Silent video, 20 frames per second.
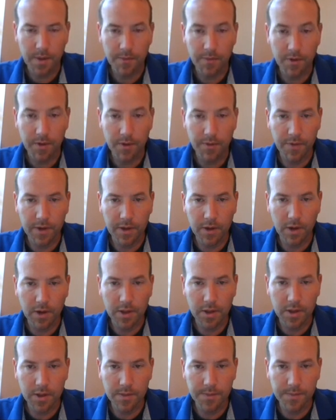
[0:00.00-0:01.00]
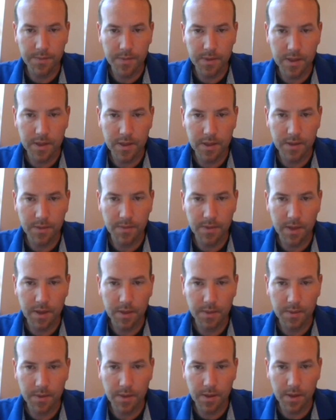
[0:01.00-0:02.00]
for a very large system, they
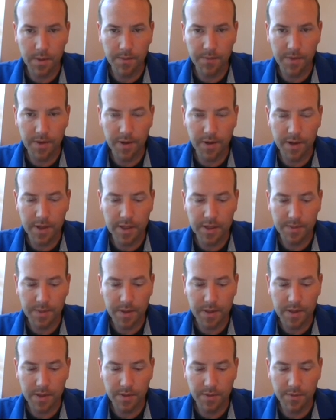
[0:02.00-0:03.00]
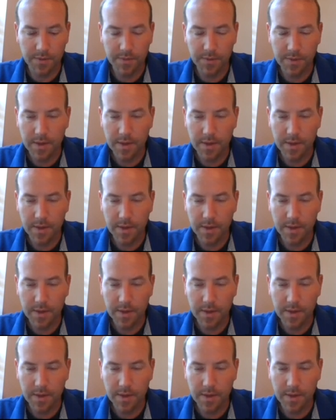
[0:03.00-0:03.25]
can become very expensive